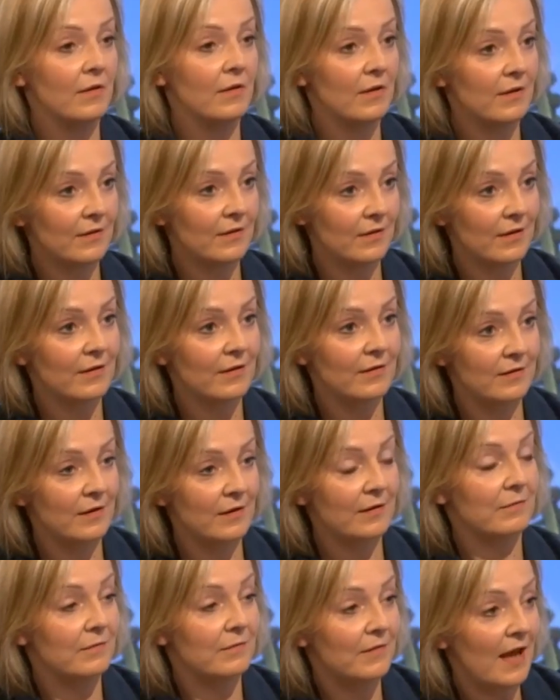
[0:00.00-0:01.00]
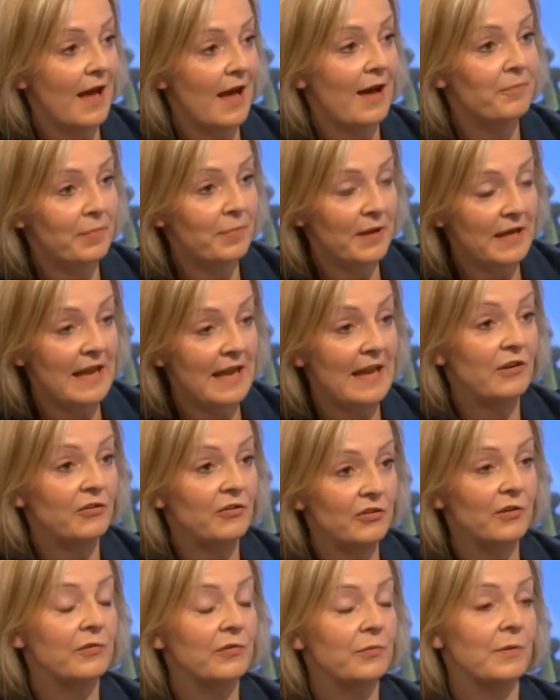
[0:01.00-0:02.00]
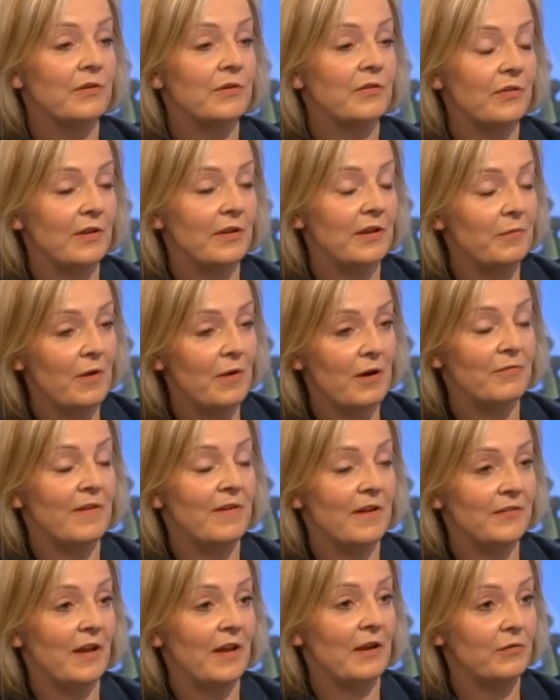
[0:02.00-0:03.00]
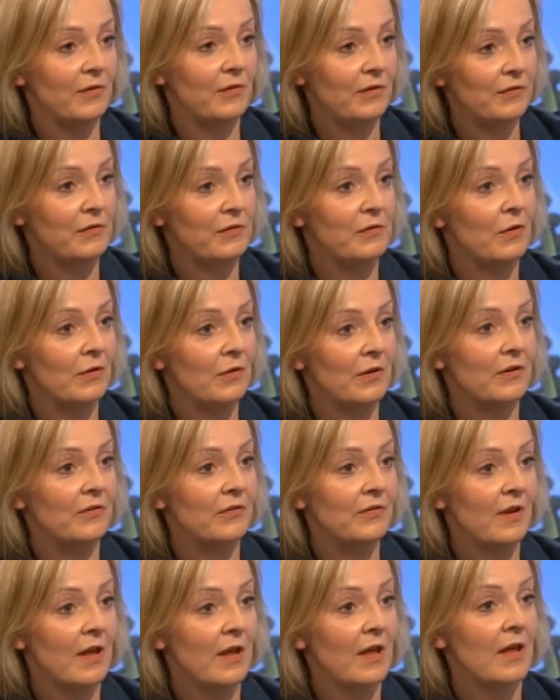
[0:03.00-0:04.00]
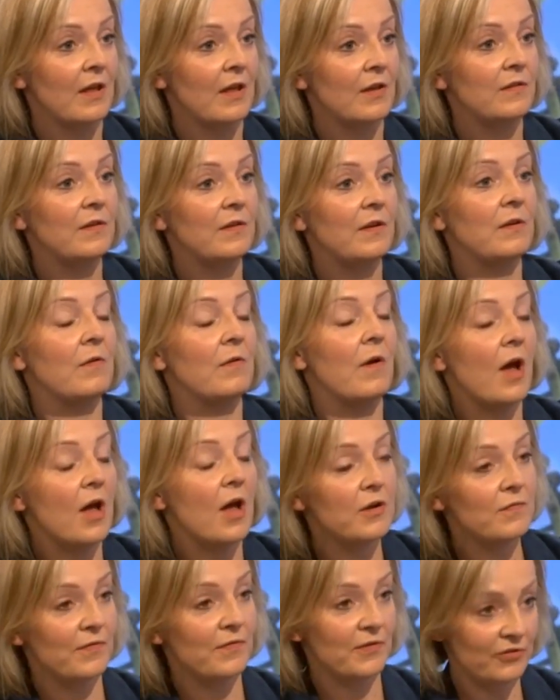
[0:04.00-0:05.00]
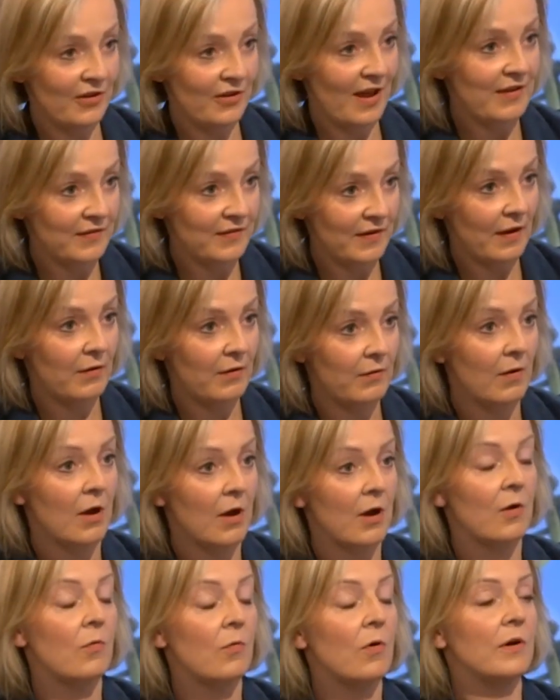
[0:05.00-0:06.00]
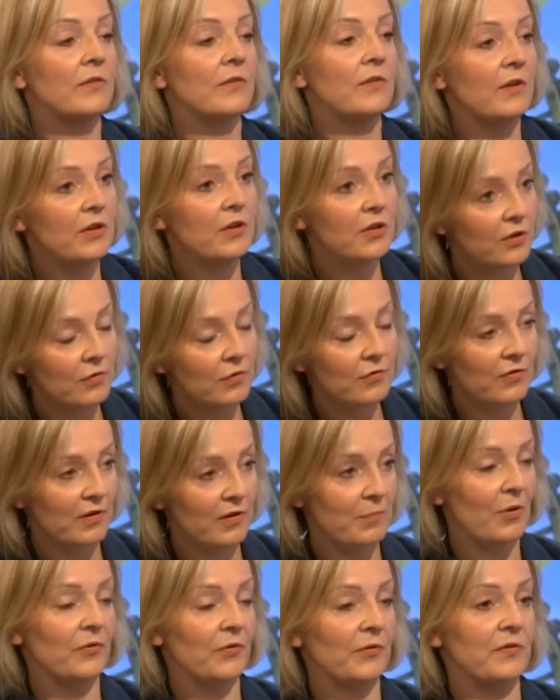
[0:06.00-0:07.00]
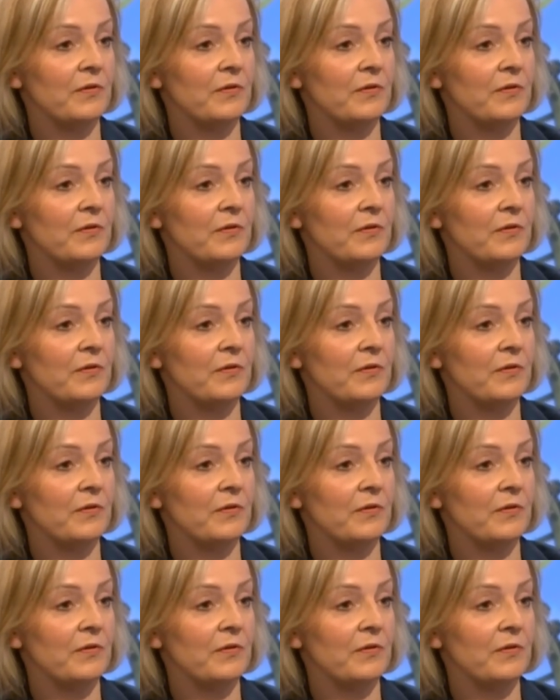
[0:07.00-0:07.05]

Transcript: you know, that there have been issues, which the Welfare Secretary has acknowledged, to overshadow what is a hugely